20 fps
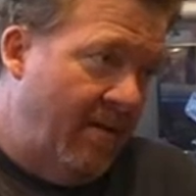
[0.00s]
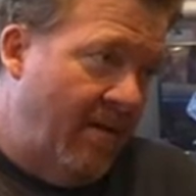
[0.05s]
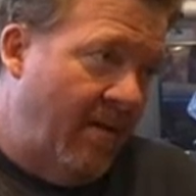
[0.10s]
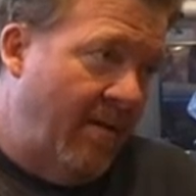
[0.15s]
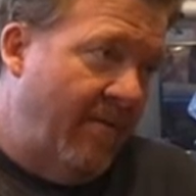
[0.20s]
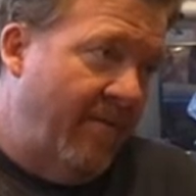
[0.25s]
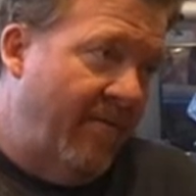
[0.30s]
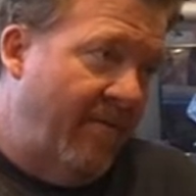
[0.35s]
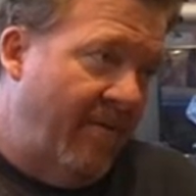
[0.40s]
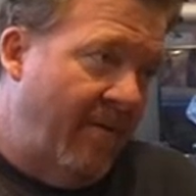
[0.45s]

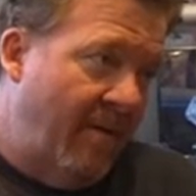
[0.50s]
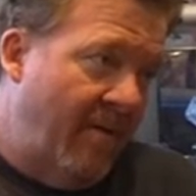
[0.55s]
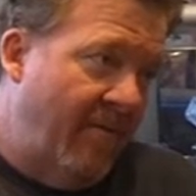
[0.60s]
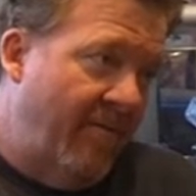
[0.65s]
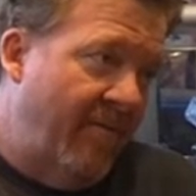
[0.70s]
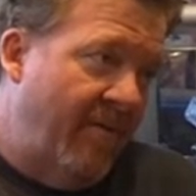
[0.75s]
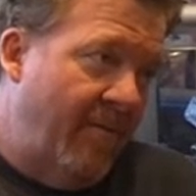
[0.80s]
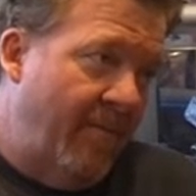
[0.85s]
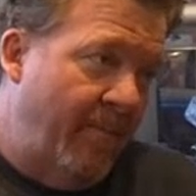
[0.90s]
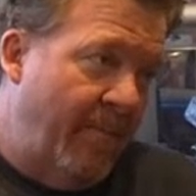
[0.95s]
Okay.
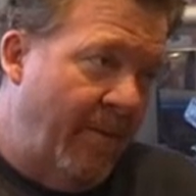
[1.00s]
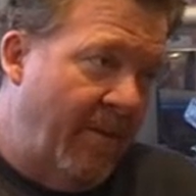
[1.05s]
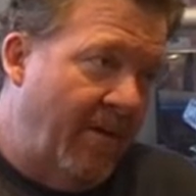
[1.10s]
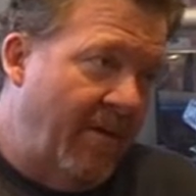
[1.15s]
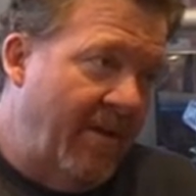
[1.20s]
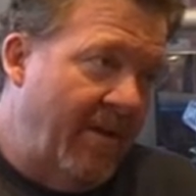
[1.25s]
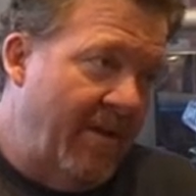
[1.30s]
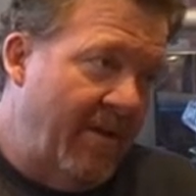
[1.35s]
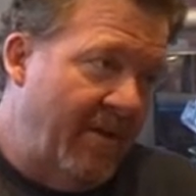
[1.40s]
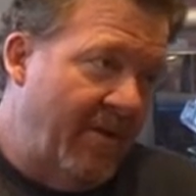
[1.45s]
Of the
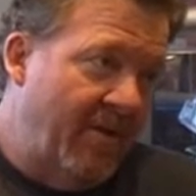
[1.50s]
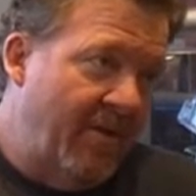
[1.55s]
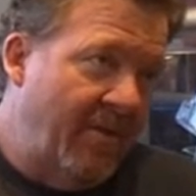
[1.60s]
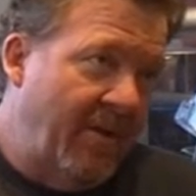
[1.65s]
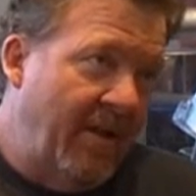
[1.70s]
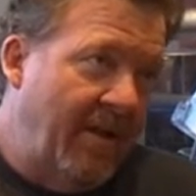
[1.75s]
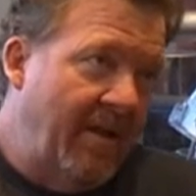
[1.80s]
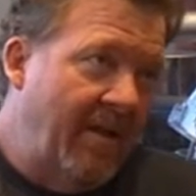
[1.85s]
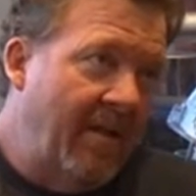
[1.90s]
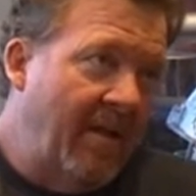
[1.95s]
beer
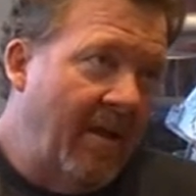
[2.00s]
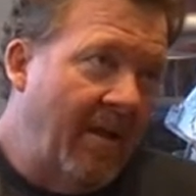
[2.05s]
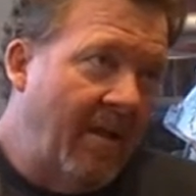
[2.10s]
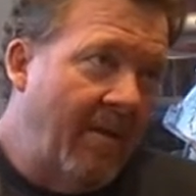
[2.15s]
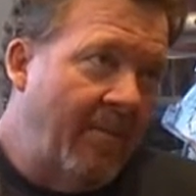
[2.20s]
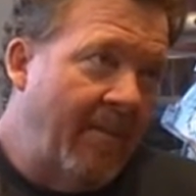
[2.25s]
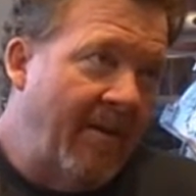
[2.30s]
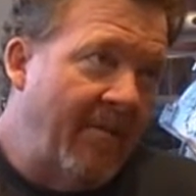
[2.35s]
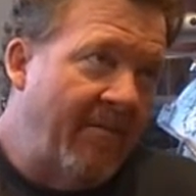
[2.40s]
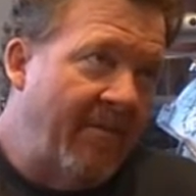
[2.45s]
industry.
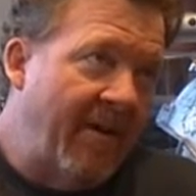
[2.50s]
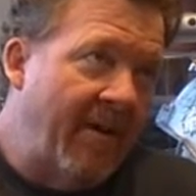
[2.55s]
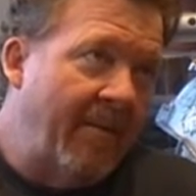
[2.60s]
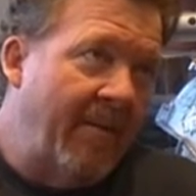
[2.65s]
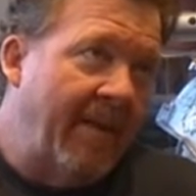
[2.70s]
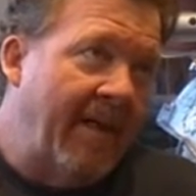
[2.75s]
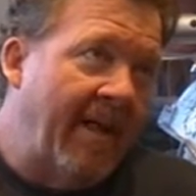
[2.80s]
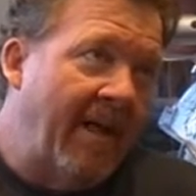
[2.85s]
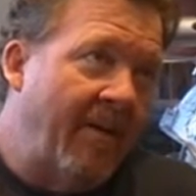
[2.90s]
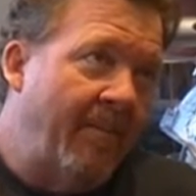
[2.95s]
My
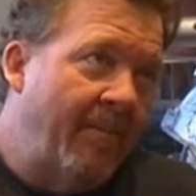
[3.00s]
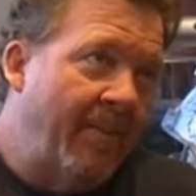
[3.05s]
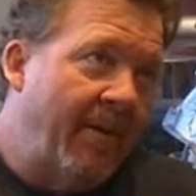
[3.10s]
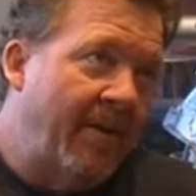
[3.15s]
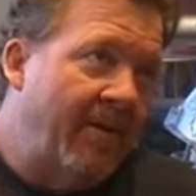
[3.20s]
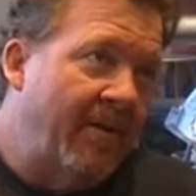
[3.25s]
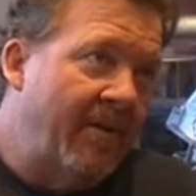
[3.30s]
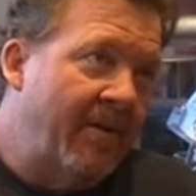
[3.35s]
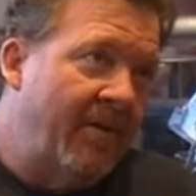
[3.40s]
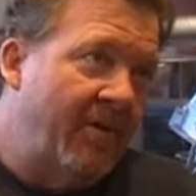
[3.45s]
family had a
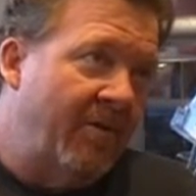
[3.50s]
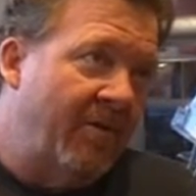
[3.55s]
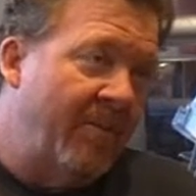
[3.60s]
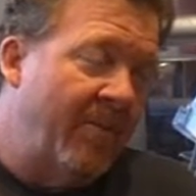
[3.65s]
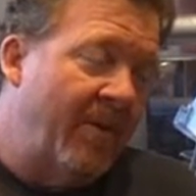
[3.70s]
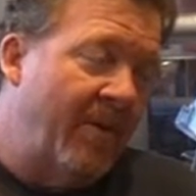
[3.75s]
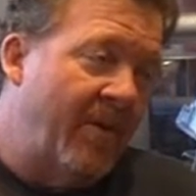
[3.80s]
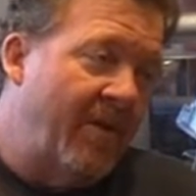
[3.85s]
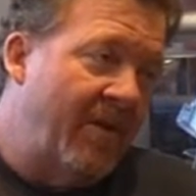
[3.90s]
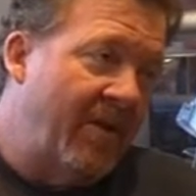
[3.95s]
beer
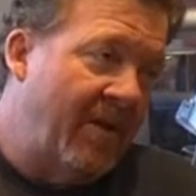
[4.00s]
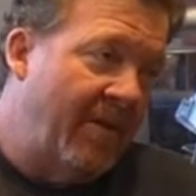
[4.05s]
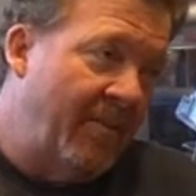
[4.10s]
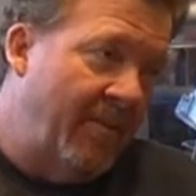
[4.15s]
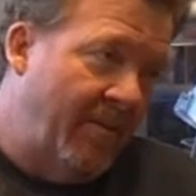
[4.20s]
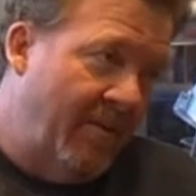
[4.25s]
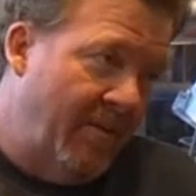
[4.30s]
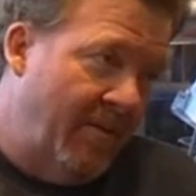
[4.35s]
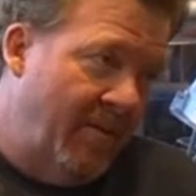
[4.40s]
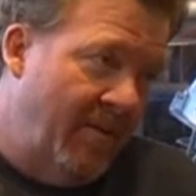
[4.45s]

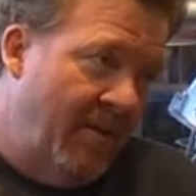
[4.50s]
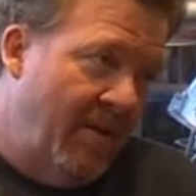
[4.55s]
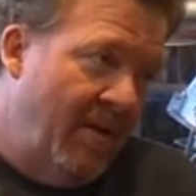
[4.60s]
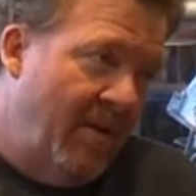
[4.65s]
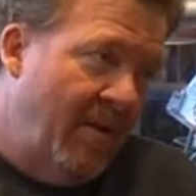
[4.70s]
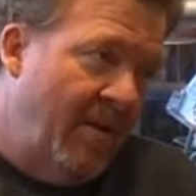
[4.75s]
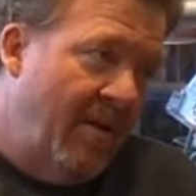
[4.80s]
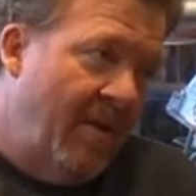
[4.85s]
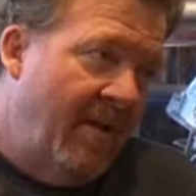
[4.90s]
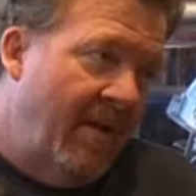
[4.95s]
distributorship
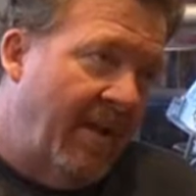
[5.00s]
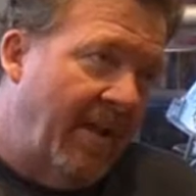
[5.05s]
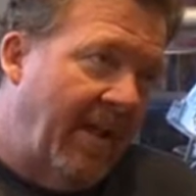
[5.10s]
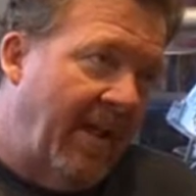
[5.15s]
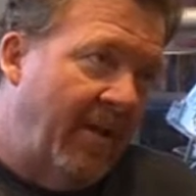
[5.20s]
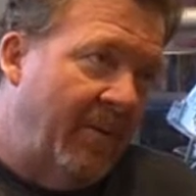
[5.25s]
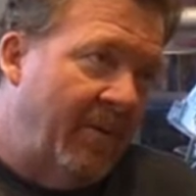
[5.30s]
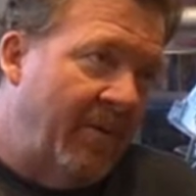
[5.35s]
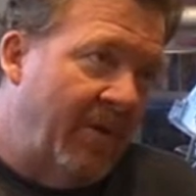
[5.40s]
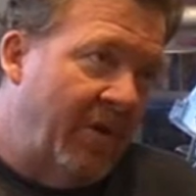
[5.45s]

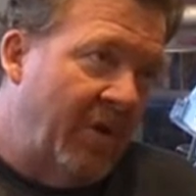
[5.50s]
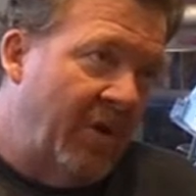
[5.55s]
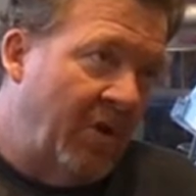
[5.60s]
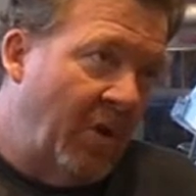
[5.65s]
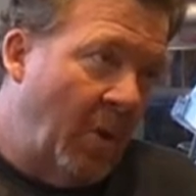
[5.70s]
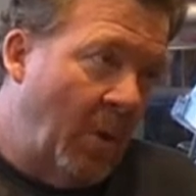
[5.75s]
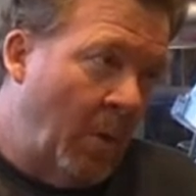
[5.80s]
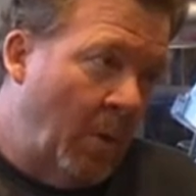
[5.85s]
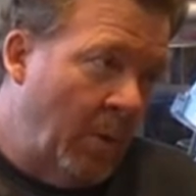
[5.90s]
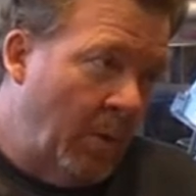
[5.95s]
that was
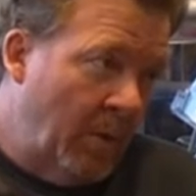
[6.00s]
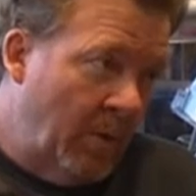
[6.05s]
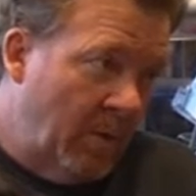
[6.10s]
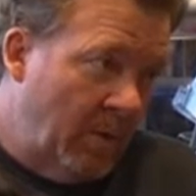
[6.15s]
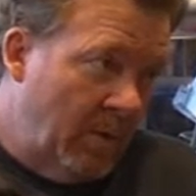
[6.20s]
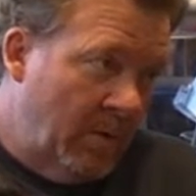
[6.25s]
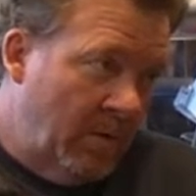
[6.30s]
sold,